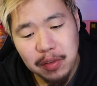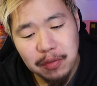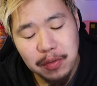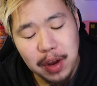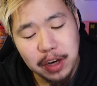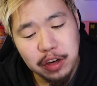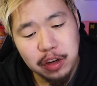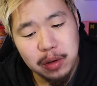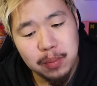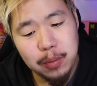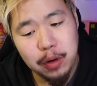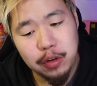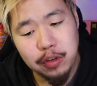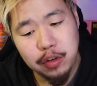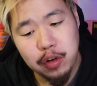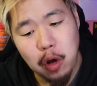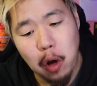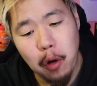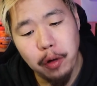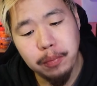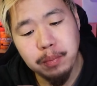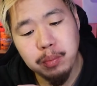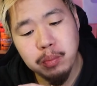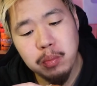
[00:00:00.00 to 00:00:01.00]
Vegetables
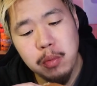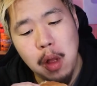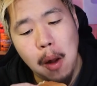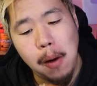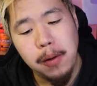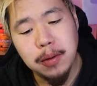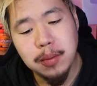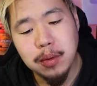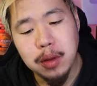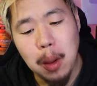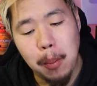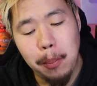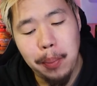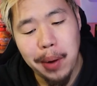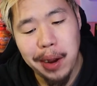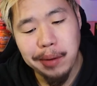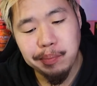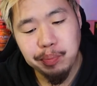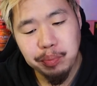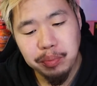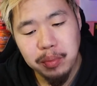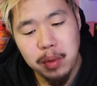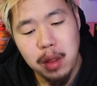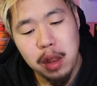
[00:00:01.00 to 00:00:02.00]
cold,
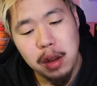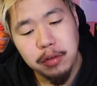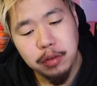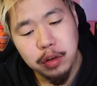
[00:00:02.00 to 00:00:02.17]
bun